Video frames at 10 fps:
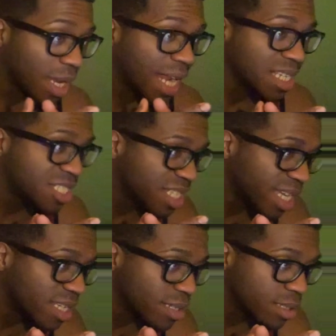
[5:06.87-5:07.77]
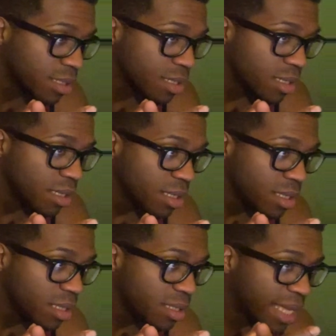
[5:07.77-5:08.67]
lot of shit
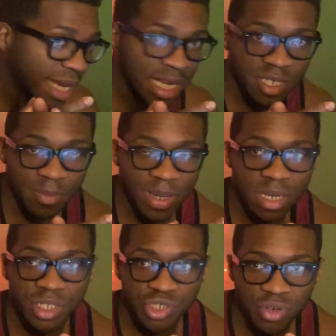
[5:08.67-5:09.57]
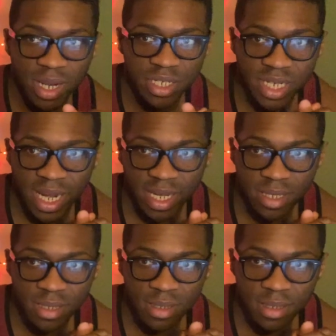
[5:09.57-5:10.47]
that he should be in a jacket.